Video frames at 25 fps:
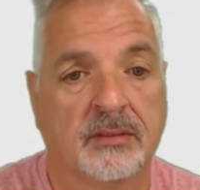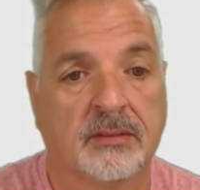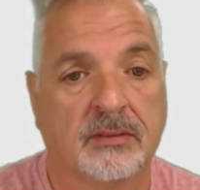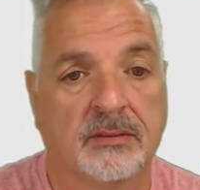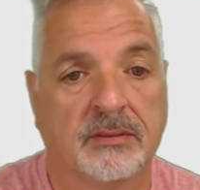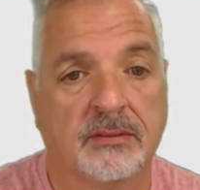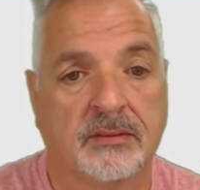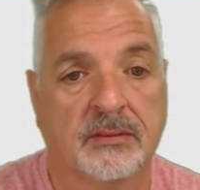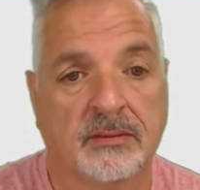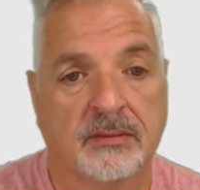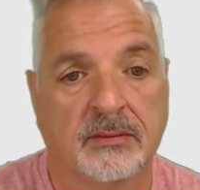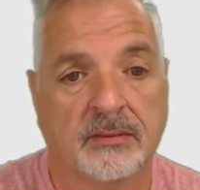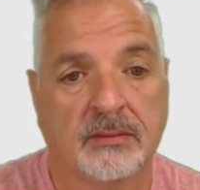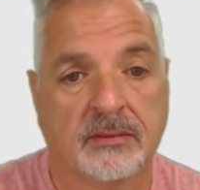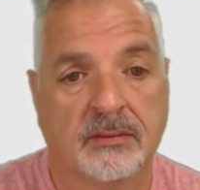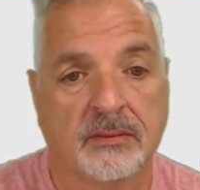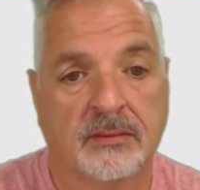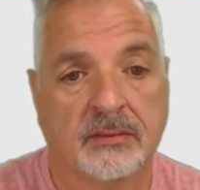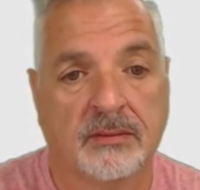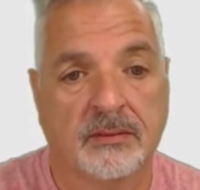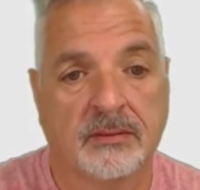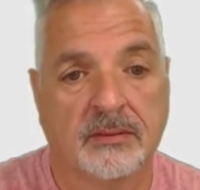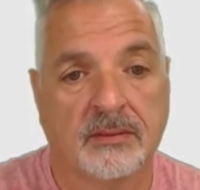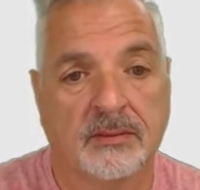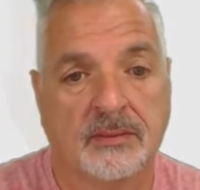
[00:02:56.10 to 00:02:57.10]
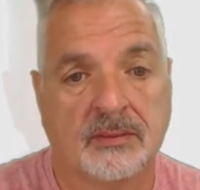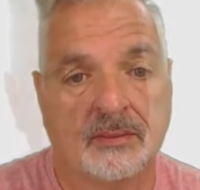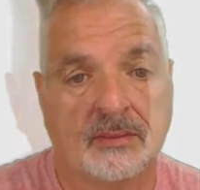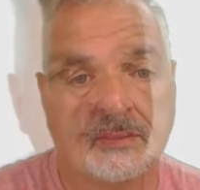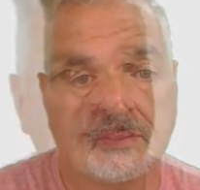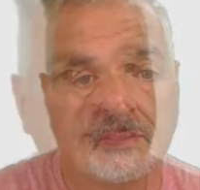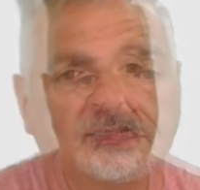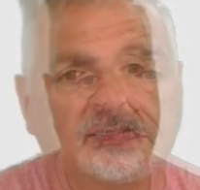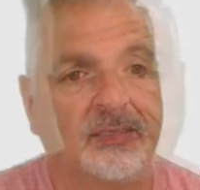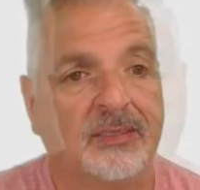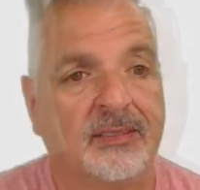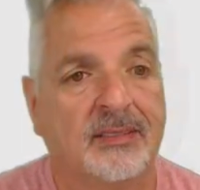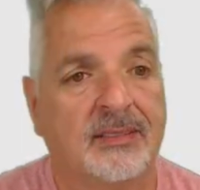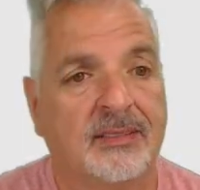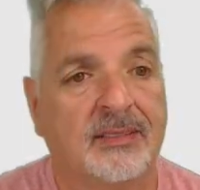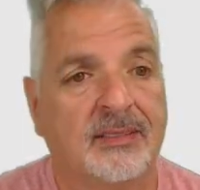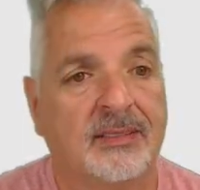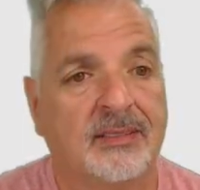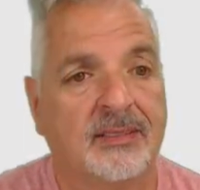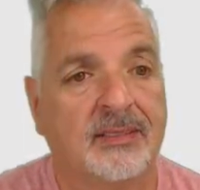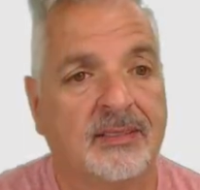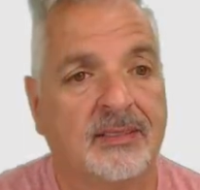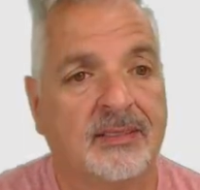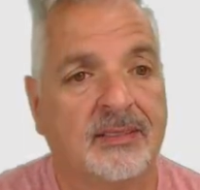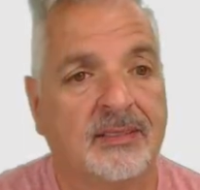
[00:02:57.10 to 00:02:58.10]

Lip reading: No one is speaking in this clip.